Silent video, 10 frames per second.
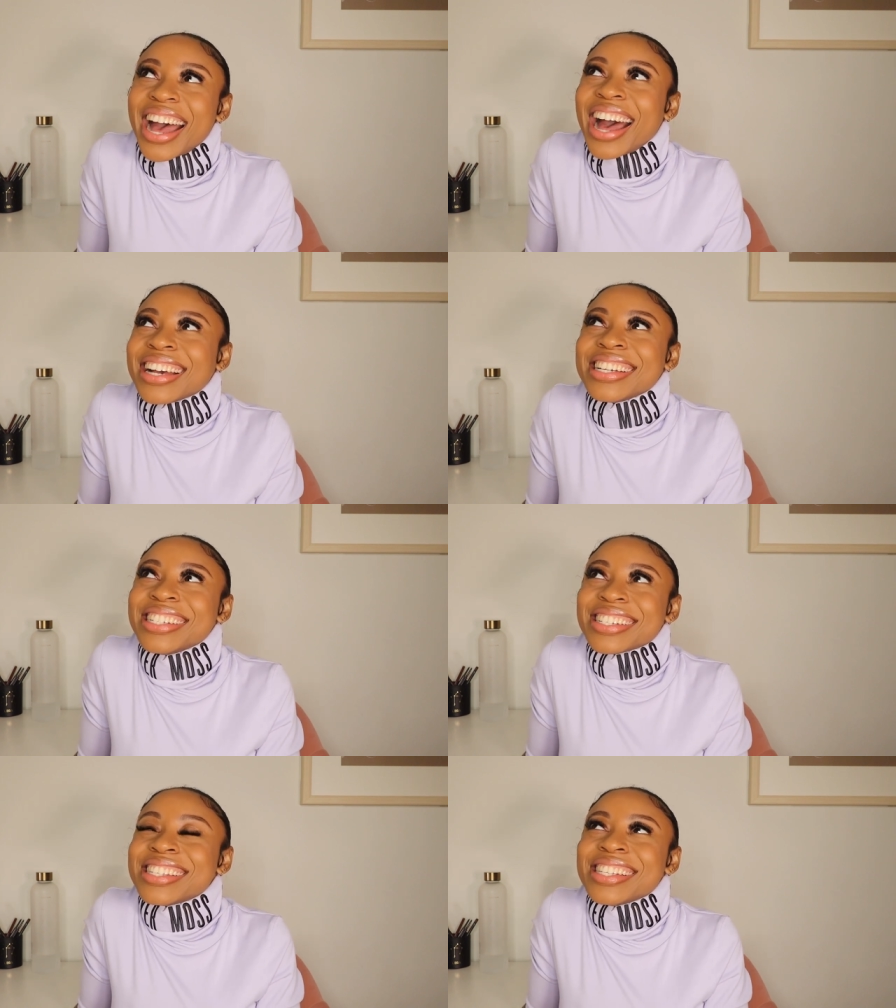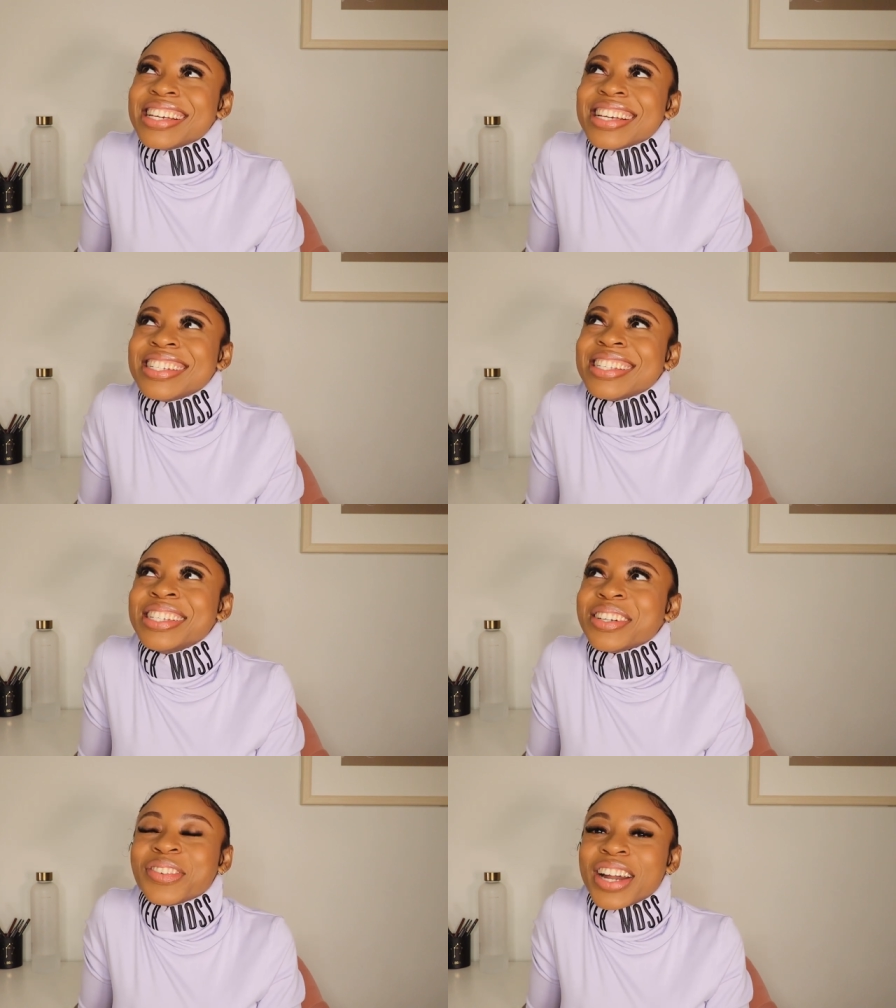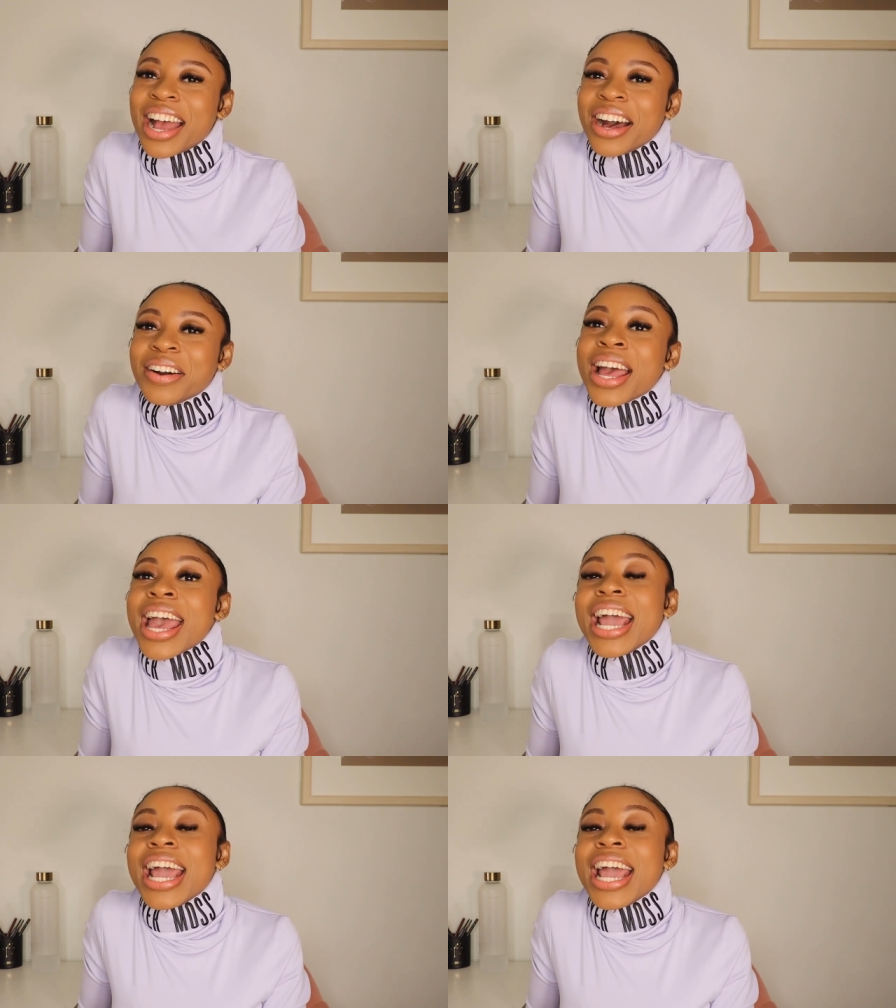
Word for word: I could just see it's just different now.